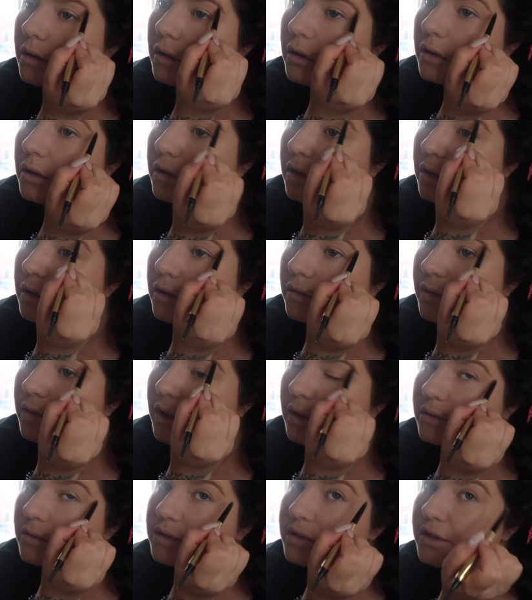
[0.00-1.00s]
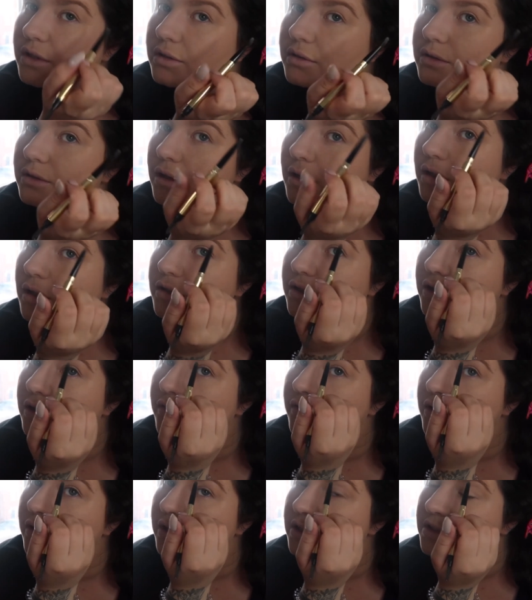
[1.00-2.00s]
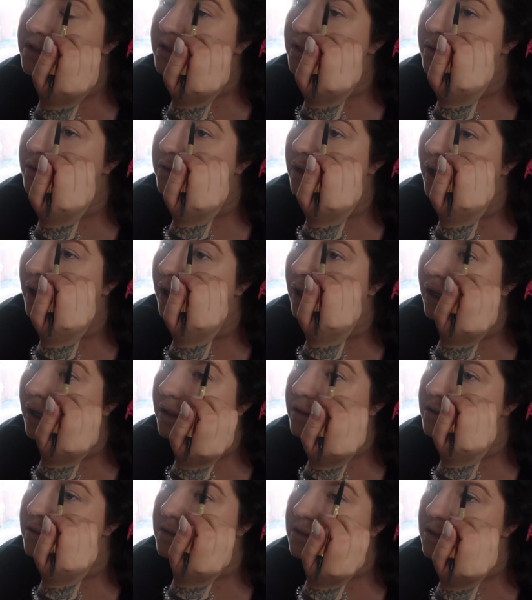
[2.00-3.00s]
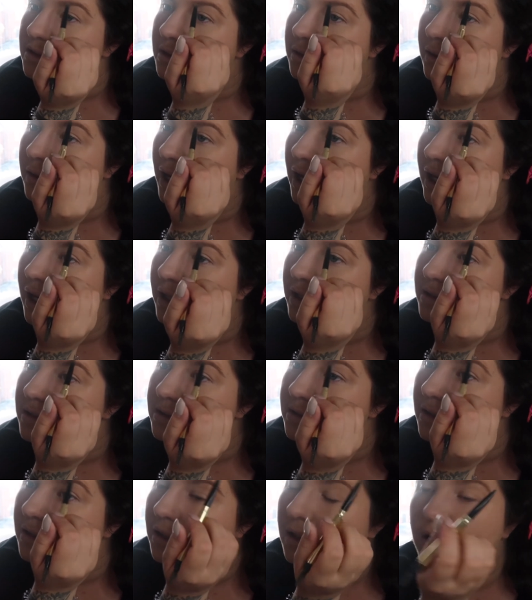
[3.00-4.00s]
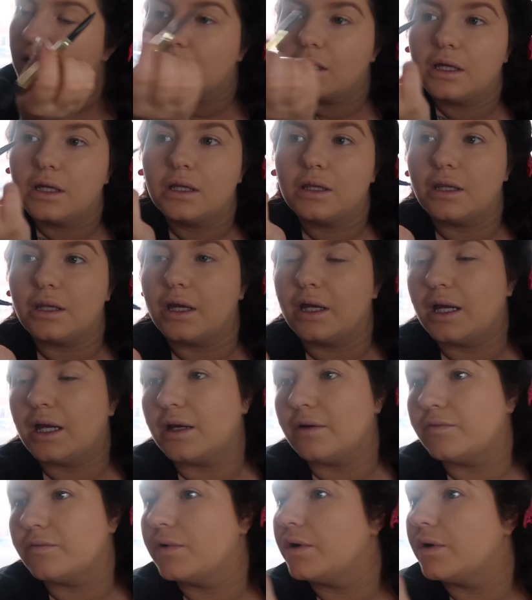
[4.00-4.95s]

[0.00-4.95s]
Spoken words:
And then around, I don't know if you can see all the excess little hairs that I have.